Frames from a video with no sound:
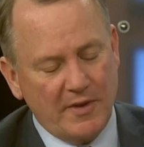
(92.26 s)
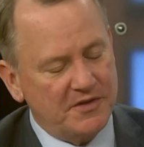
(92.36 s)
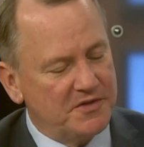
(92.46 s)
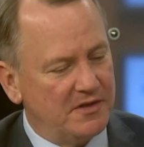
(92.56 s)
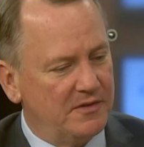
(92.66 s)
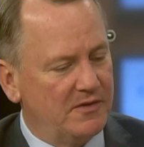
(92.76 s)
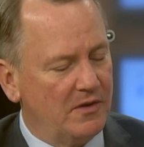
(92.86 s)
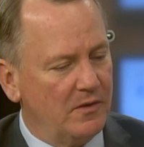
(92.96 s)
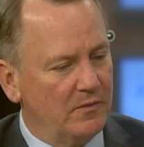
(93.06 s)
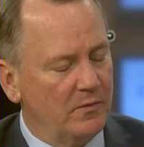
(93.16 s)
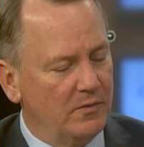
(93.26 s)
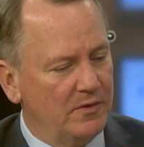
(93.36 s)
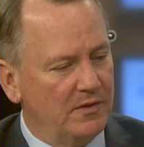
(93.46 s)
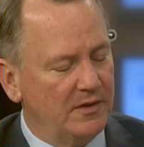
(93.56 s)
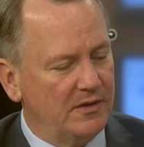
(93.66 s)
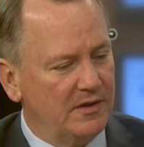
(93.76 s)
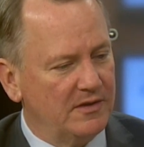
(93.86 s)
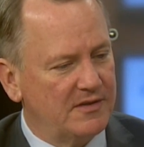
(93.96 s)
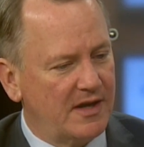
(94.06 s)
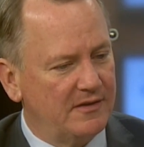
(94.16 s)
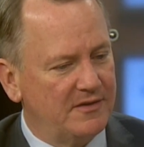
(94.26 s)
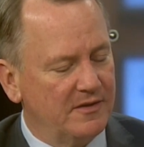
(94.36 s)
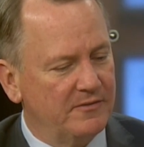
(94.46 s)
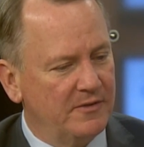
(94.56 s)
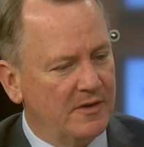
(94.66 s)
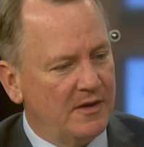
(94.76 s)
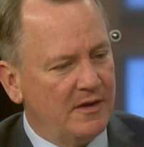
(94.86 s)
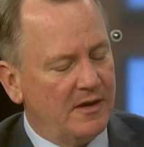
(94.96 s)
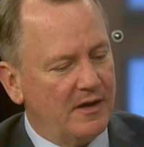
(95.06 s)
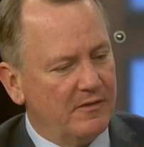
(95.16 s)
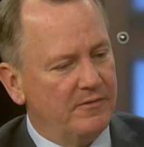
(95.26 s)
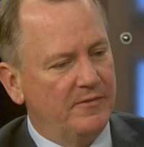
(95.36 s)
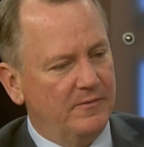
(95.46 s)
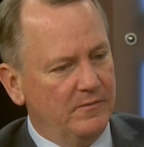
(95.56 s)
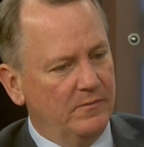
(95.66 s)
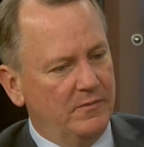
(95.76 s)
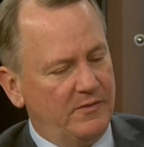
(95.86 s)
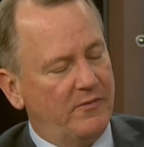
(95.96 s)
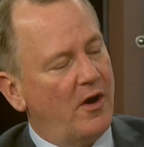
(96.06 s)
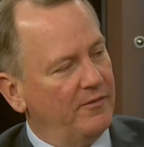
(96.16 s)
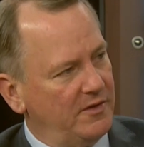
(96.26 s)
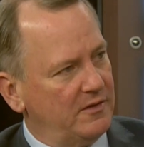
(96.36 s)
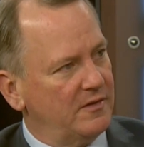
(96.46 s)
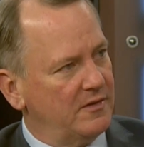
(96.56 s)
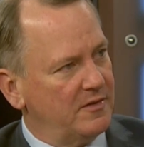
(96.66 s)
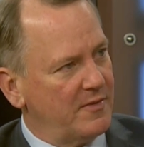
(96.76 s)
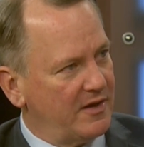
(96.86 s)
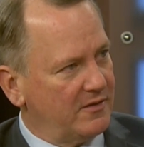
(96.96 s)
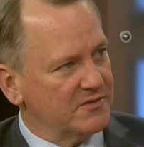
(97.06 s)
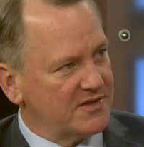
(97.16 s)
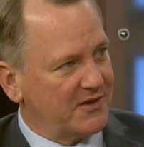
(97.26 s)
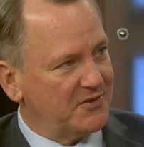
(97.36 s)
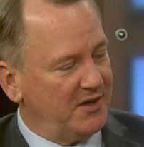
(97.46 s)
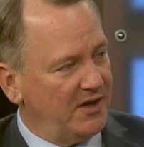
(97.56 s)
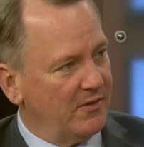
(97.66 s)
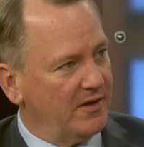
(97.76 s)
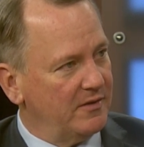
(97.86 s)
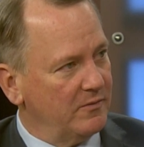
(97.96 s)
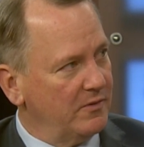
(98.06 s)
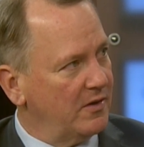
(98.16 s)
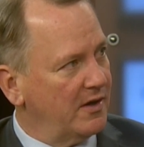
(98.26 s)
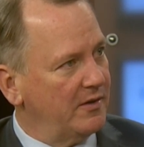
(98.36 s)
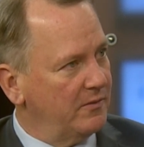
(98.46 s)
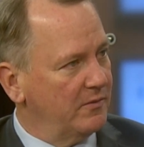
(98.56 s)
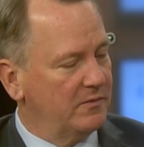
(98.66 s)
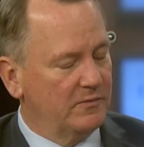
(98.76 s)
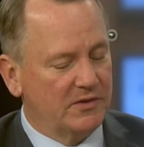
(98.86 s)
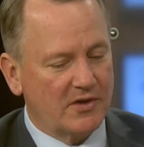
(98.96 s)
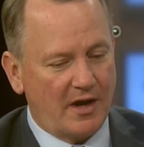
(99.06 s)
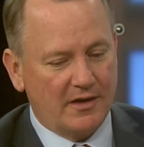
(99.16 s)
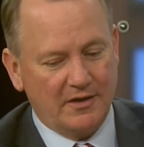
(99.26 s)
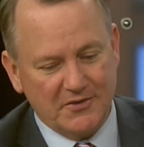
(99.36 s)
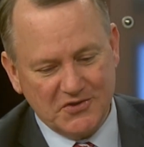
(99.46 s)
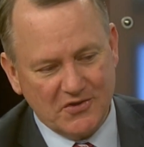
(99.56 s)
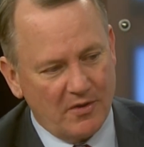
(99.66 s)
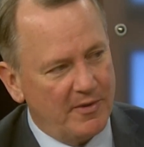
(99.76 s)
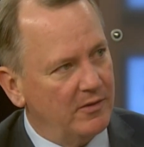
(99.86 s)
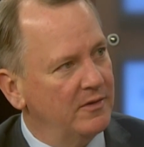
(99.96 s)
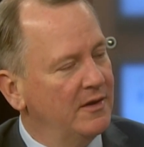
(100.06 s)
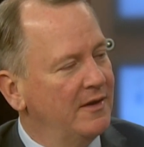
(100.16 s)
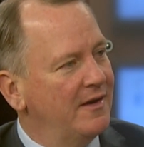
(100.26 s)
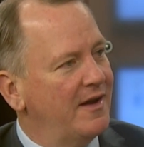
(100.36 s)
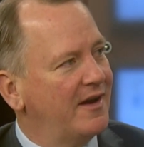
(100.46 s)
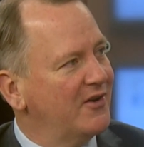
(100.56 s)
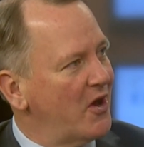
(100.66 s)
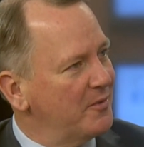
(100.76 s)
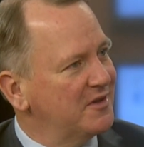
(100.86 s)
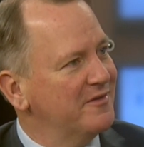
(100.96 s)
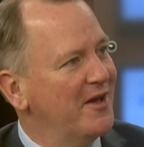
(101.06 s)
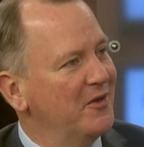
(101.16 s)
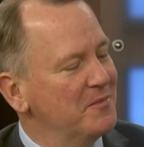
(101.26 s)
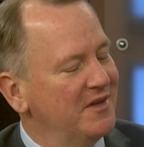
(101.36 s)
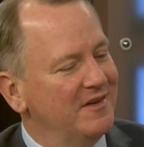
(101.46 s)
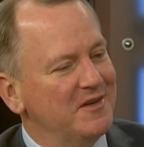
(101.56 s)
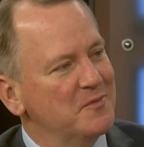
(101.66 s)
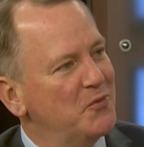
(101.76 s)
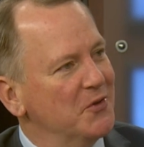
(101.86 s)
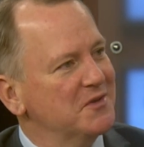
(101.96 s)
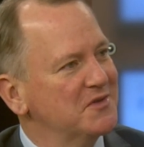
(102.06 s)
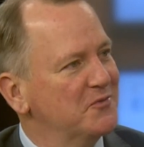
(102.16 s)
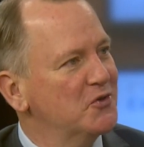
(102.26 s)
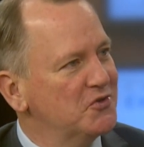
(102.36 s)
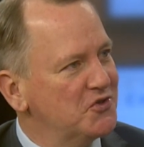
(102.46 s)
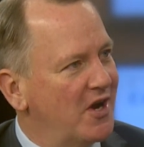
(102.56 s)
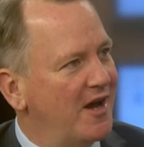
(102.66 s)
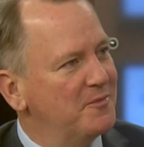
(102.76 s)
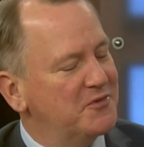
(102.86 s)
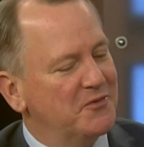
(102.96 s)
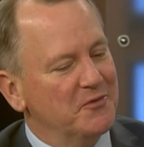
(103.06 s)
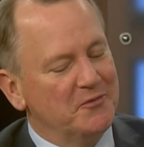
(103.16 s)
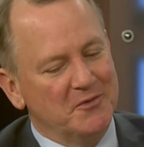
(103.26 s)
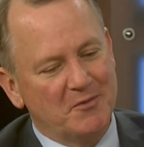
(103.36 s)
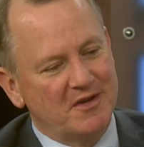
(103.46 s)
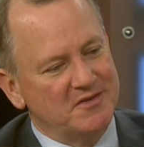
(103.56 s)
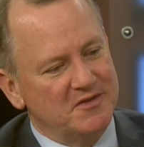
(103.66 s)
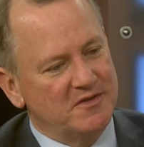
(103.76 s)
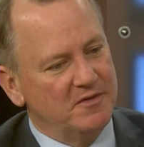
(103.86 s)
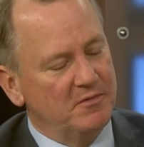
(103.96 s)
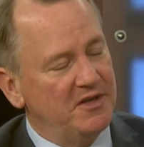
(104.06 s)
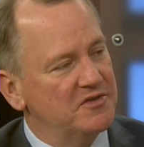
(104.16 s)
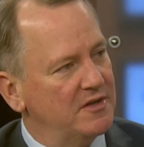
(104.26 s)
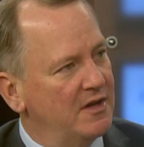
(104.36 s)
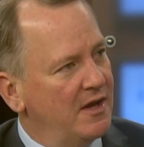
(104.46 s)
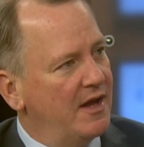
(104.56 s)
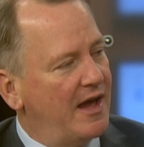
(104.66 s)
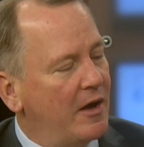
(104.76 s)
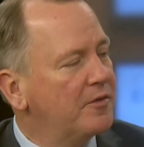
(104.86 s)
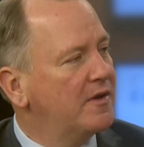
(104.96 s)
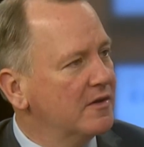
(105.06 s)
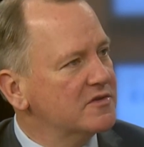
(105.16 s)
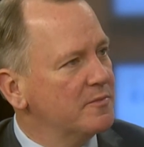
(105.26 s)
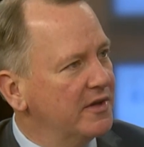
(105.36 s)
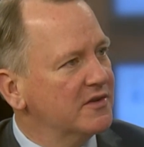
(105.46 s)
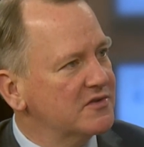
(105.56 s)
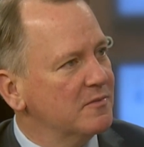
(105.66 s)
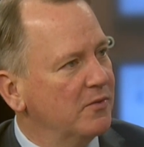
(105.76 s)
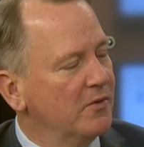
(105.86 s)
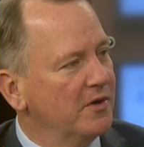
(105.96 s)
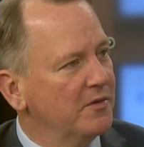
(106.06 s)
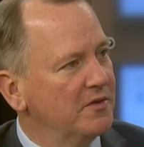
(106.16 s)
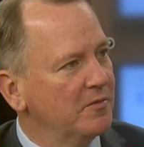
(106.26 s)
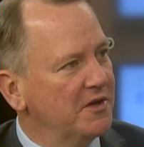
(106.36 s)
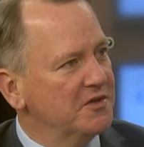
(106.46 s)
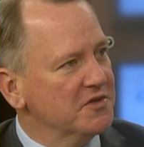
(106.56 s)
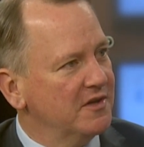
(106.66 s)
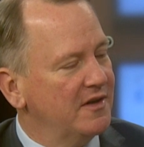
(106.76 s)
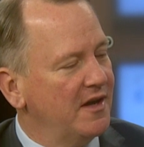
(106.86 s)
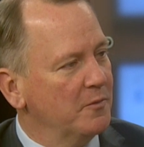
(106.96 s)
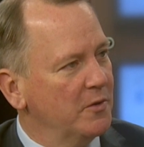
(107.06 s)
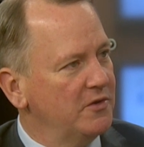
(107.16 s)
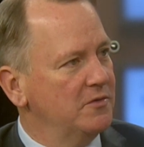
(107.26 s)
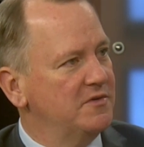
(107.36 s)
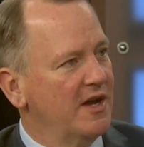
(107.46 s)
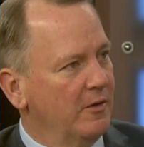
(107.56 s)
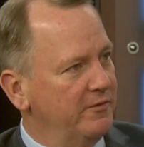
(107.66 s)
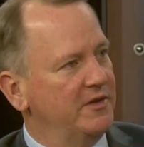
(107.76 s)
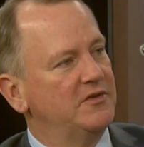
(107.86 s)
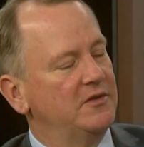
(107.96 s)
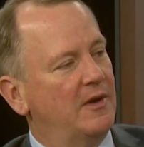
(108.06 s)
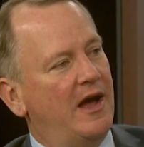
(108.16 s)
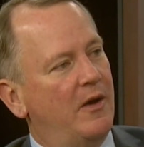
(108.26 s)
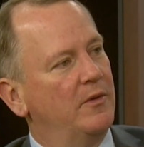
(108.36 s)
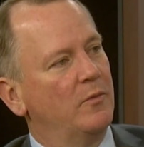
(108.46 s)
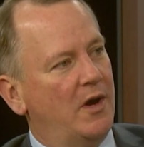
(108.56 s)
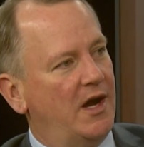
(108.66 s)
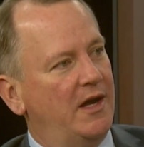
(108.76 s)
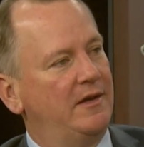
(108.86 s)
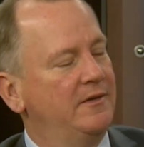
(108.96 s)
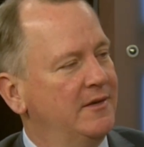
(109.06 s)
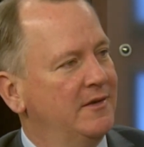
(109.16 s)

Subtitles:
you mentioned, you know, the intent of involving the medical sector here, and you know, we talk on the show about economic development and the importance of good jobs for the residents of the region. Healthcare is the biggest employer in the region, and when you delve into how and why